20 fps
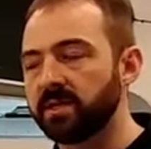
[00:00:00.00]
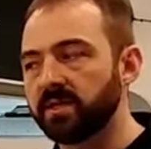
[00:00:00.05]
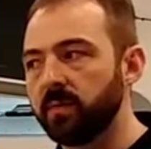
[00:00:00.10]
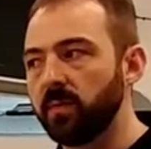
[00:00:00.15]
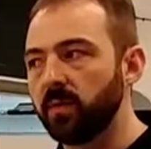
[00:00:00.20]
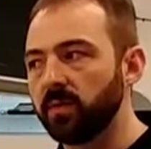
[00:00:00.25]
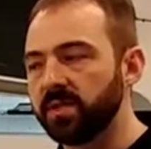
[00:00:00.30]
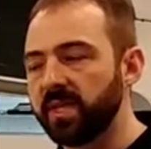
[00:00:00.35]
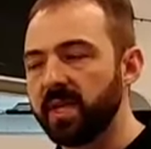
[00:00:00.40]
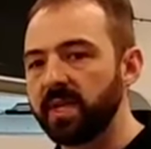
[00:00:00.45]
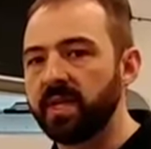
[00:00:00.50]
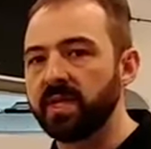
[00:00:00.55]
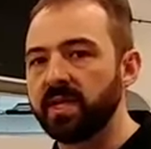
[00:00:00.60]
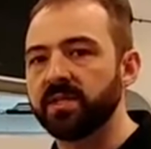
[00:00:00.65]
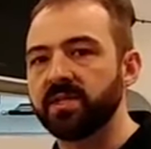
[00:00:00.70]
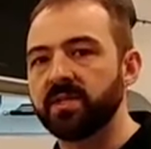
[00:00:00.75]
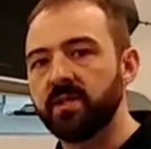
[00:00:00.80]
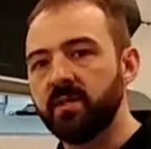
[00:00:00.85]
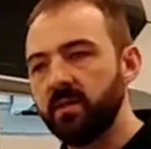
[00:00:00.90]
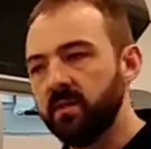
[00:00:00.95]

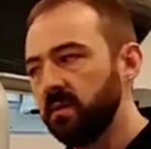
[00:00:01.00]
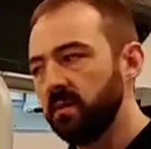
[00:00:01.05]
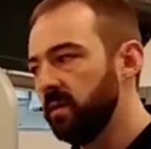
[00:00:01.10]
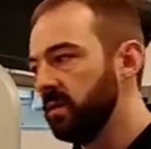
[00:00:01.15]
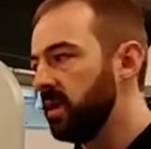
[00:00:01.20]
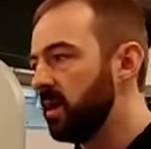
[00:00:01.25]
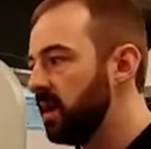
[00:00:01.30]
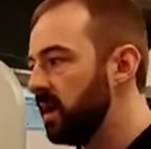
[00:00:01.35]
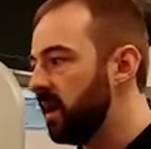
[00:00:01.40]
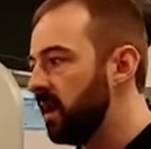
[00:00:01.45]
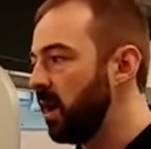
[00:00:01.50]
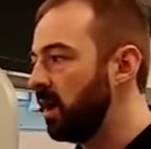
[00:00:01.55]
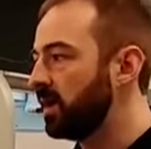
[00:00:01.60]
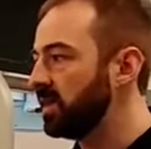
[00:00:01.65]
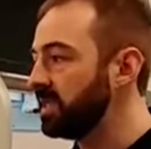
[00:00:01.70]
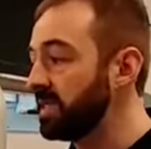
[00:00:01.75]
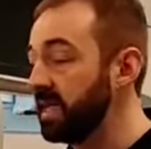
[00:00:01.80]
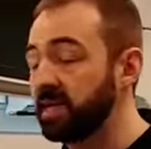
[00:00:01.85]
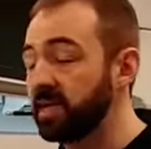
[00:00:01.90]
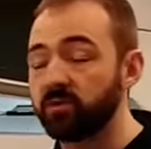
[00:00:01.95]
simultaneous
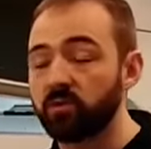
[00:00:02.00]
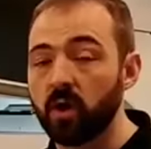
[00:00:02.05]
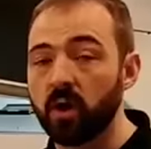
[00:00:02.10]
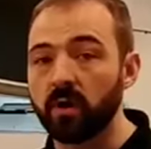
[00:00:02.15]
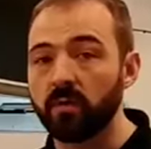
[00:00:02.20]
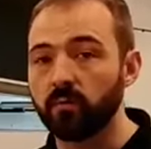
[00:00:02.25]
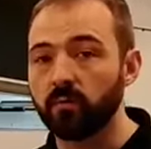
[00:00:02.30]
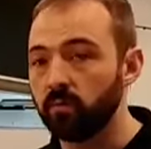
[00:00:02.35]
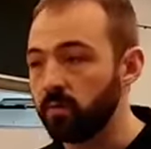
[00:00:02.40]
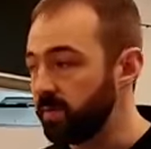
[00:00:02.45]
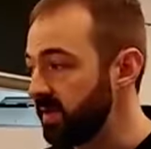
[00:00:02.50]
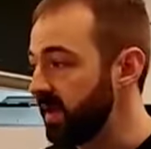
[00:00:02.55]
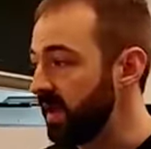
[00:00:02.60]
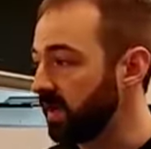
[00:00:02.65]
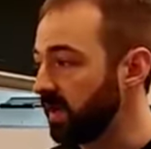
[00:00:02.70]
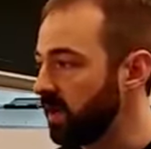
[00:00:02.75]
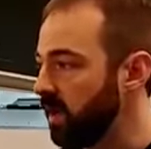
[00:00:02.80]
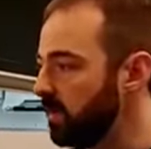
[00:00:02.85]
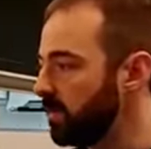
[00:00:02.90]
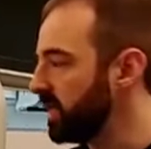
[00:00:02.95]
on a Datron. Would be
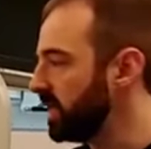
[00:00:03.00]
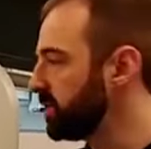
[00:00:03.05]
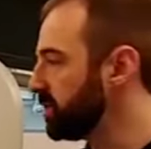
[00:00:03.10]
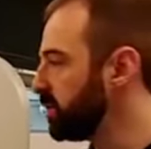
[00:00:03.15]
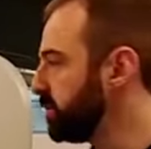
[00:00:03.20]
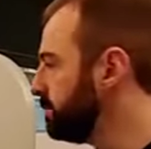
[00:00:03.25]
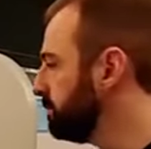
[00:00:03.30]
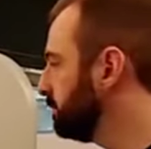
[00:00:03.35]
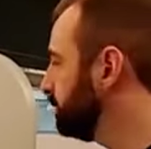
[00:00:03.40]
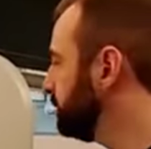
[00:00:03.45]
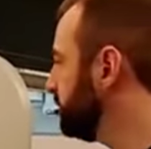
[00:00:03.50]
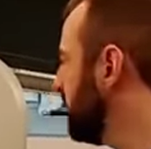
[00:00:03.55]
that combination.